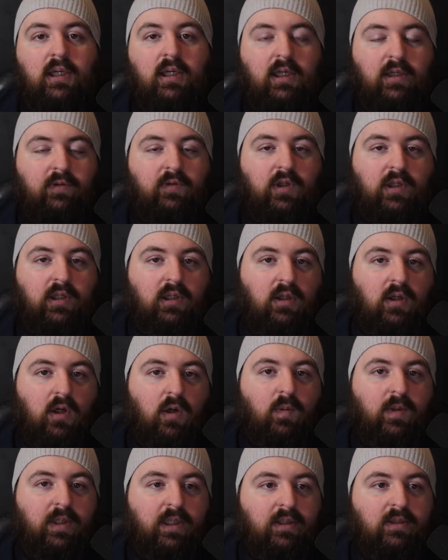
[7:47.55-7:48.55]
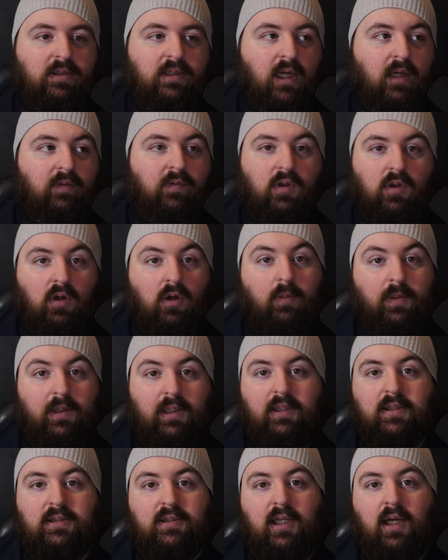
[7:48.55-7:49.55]
And if you can accommodate your staff,
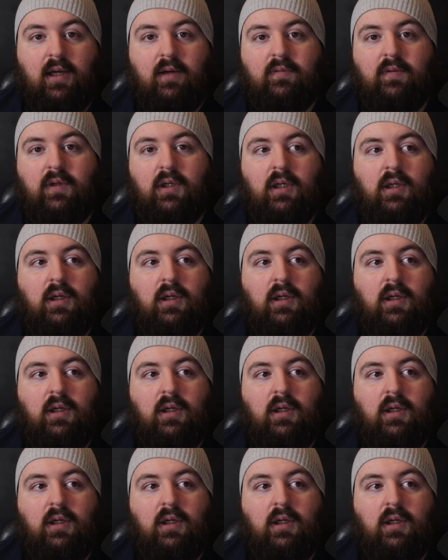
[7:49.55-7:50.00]
accommodate the staff.